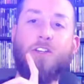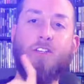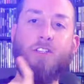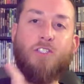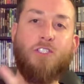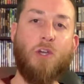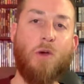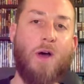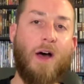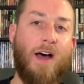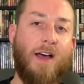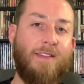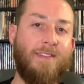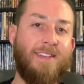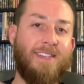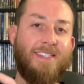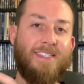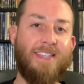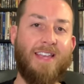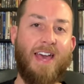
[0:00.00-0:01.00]
So on
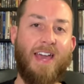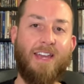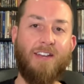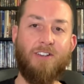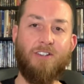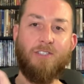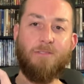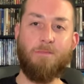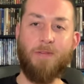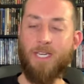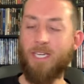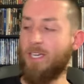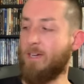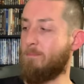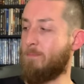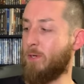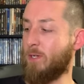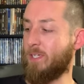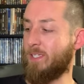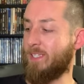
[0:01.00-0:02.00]
the Sliders media
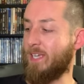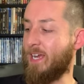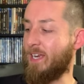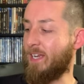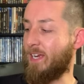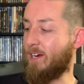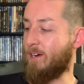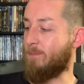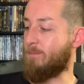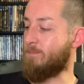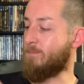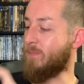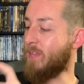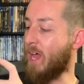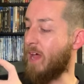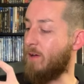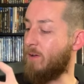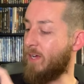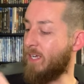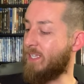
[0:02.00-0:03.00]
book set here,
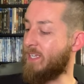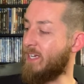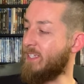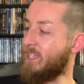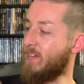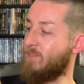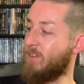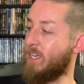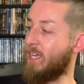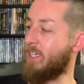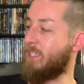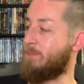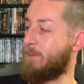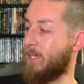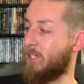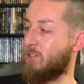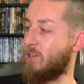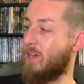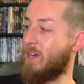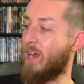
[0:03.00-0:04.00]
now it does have a nice
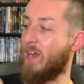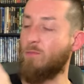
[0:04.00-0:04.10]
picture on it. I